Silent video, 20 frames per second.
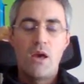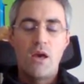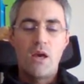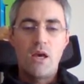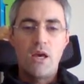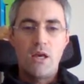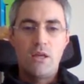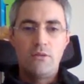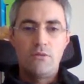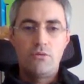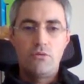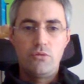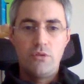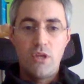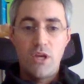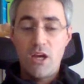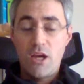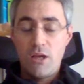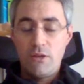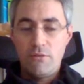And
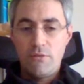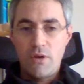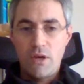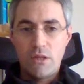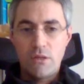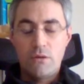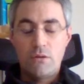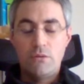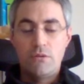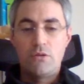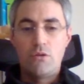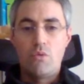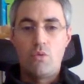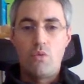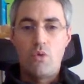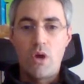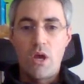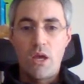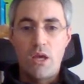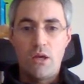today I found out a
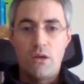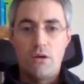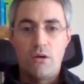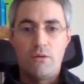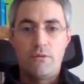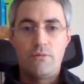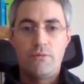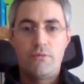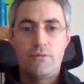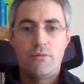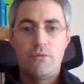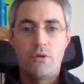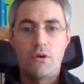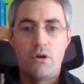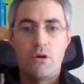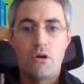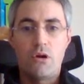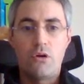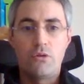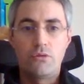way of
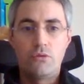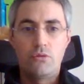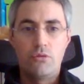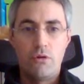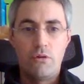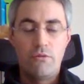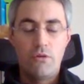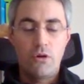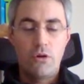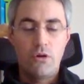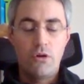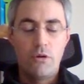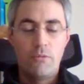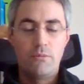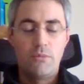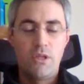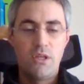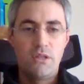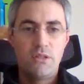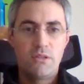how to
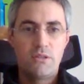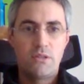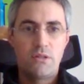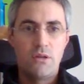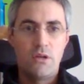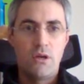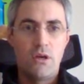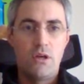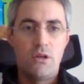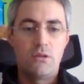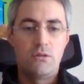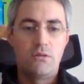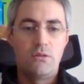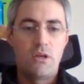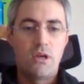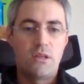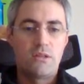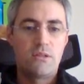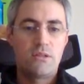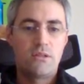overcome this, and
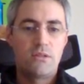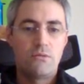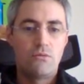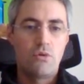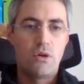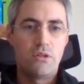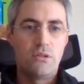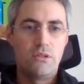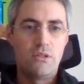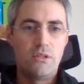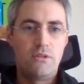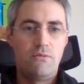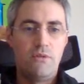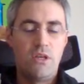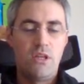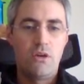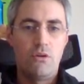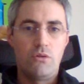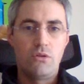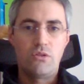that's what this
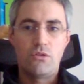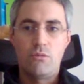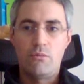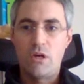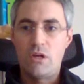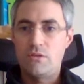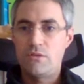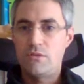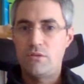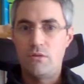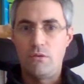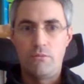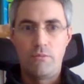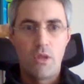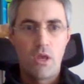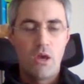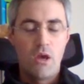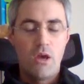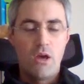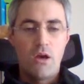video is about. So
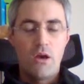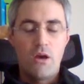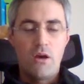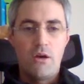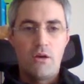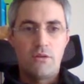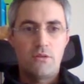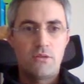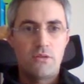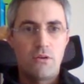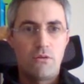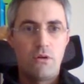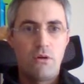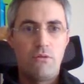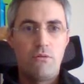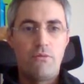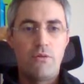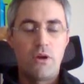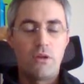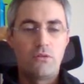sorry
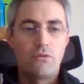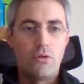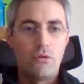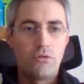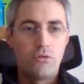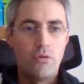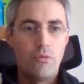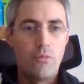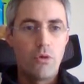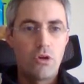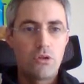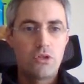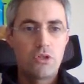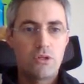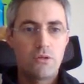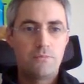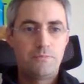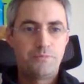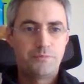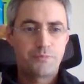if I talk too
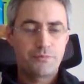much.